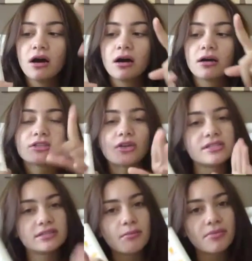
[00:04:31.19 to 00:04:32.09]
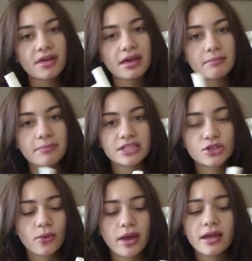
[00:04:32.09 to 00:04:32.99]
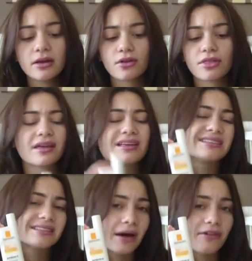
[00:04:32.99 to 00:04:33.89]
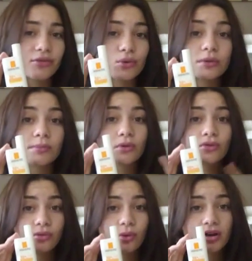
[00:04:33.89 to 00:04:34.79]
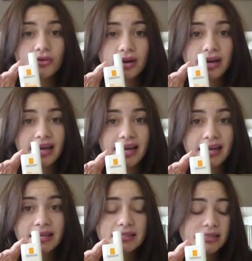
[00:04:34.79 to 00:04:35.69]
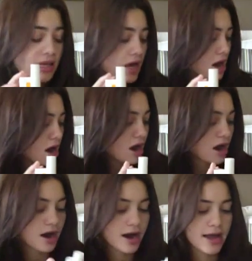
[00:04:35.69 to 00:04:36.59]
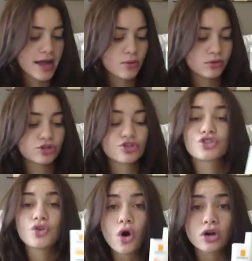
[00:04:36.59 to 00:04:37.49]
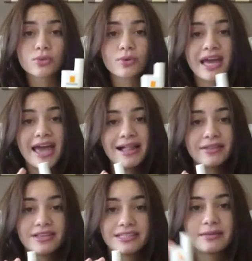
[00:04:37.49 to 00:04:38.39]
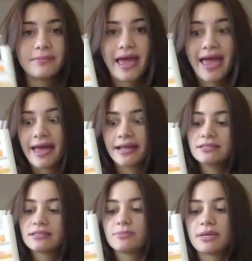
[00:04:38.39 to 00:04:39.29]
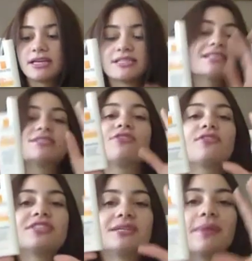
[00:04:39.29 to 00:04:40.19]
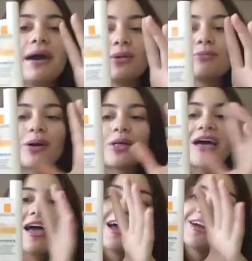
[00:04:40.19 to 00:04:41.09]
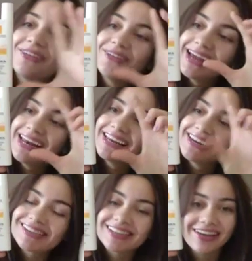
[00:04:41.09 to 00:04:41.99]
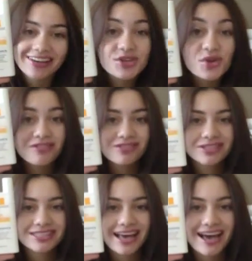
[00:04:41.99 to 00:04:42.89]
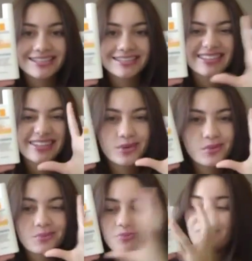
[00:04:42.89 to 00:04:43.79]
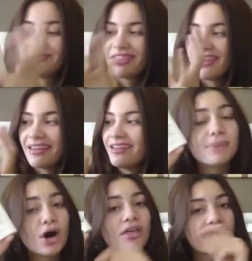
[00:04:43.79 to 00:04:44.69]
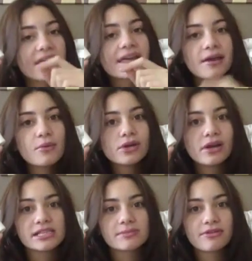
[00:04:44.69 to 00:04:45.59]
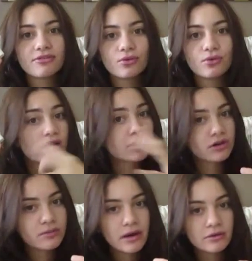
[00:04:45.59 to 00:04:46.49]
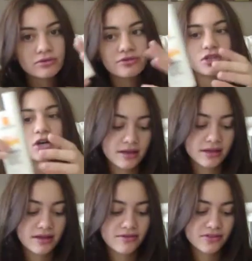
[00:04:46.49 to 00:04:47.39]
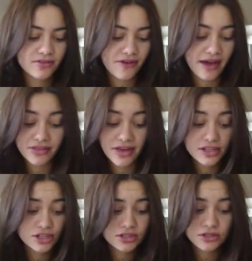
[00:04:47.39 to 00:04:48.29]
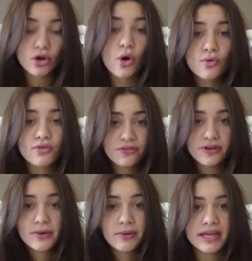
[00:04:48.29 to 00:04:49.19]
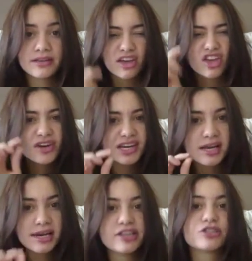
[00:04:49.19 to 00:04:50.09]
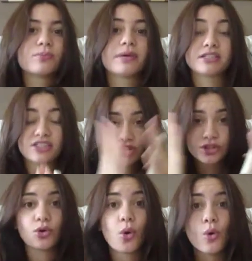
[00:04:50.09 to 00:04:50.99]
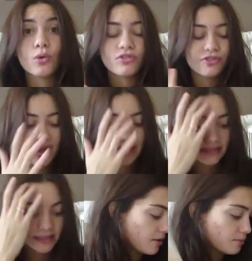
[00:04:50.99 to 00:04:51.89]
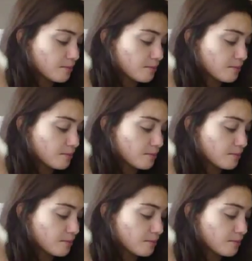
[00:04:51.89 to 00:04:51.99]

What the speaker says: So it's something in between. I think it's affordable for what it really is. I was shocked when I held this in my hands because it's 50 ml, but it really looks like a travel size little thing. But I think it will last me for a good amount of time. given the fact that it's so fluid that you need a little bit to do your whole face.